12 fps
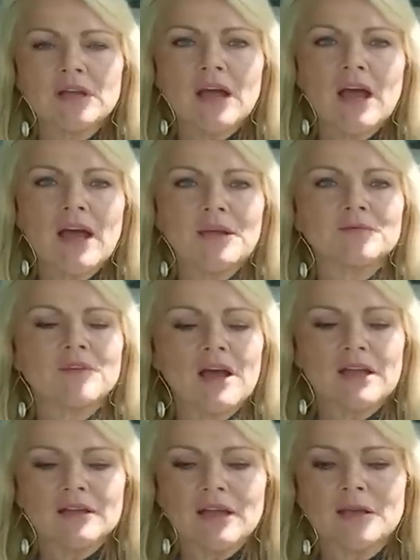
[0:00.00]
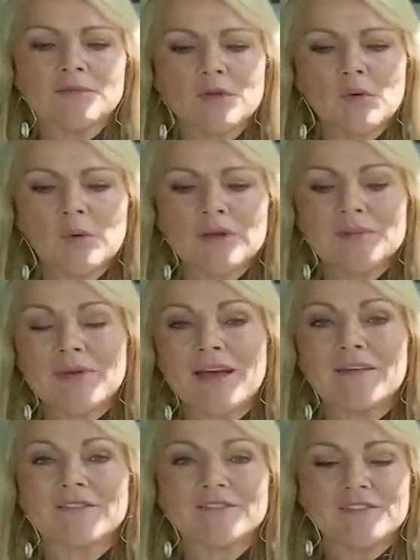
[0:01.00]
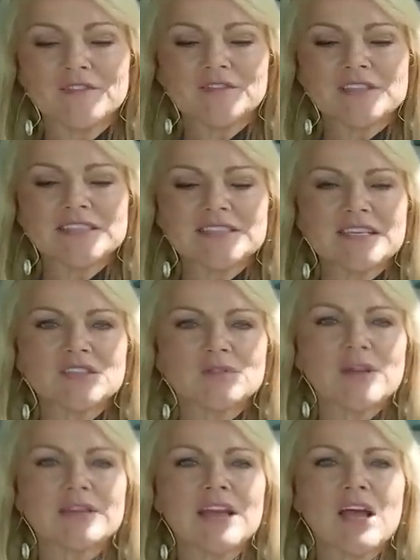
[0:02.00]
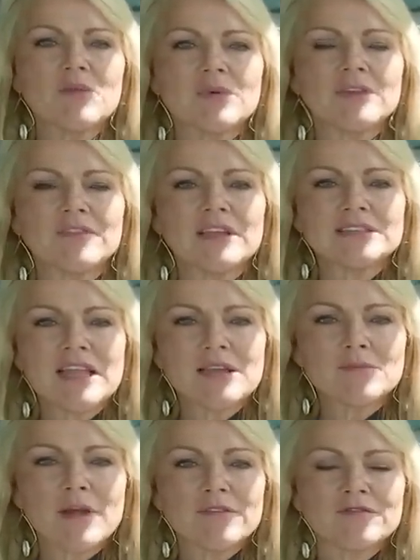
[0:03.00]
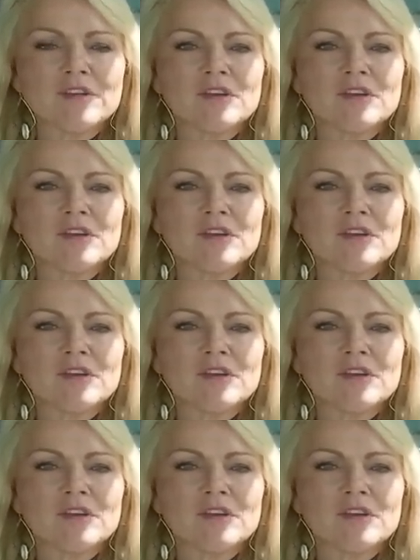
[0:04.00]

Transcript: I've got, I'm going about 56 right now, but if I take my foot